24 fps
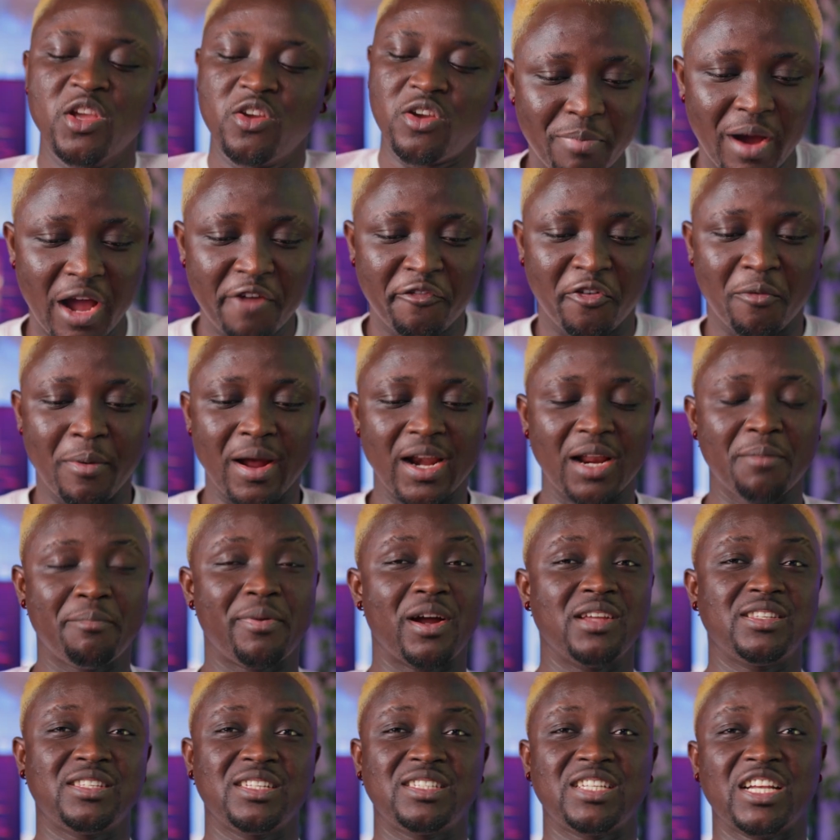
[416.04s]
You buy from other
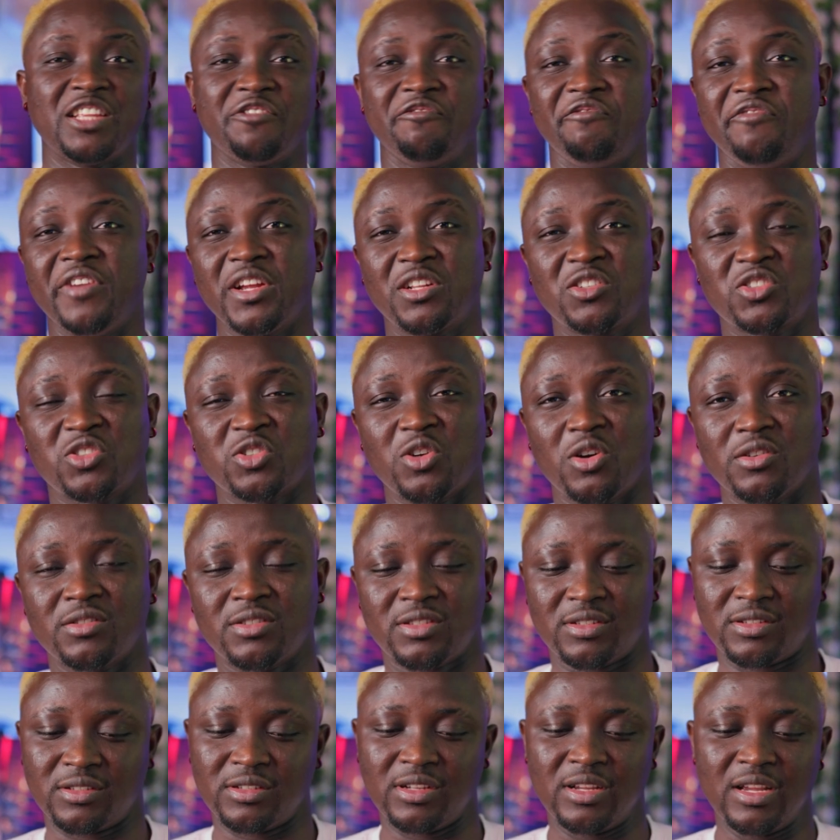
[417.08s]
brands such as
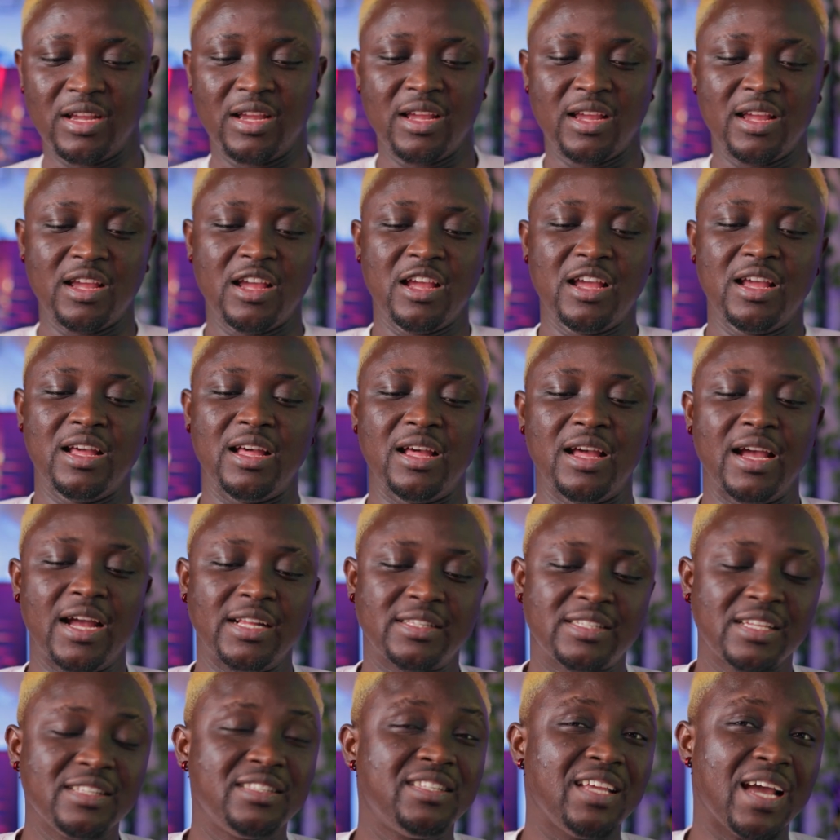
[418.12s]
Victros,
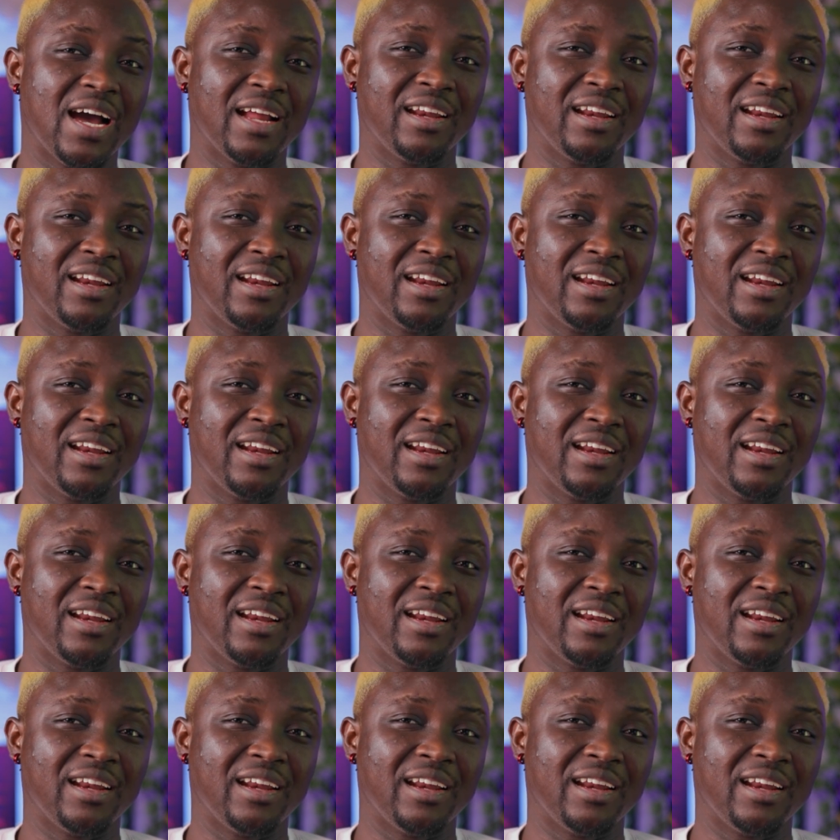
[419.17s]
TT